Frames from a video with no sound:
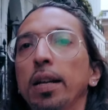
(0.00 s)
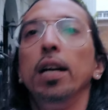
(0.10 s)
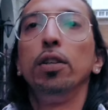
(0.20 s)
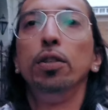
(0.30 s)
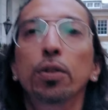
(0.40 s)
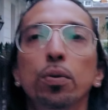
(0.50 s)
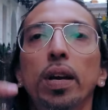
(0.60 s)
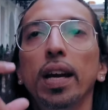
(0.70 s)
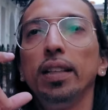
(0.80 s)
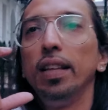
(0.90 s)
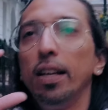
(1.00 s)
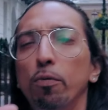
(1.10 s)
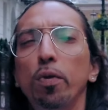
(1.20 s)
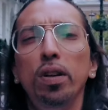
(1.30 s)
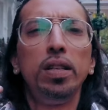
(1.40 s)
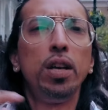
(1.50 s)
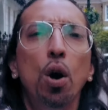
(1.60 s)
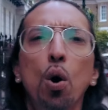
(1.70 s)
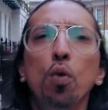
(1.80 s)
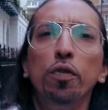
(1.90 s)
Now you do get that
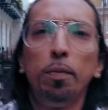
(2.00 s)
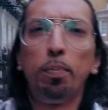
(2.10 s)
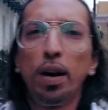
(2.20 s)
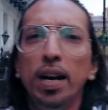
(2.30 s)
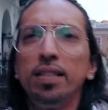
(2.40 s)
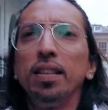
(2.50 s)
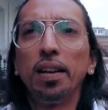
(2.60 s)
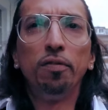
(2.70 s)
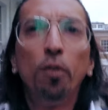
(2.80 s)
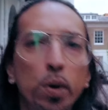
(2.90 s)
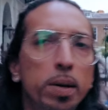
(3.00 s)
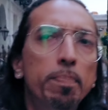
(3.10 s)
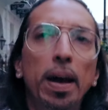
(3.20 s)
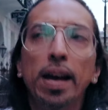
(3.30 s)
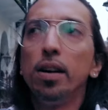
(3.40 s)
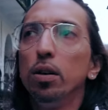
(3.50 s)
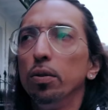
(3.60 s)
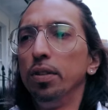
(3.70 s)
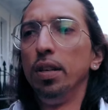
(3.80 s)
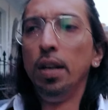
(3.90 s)
really overpriced, like
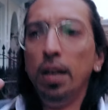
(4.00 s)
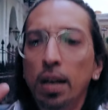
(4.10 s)
40-pound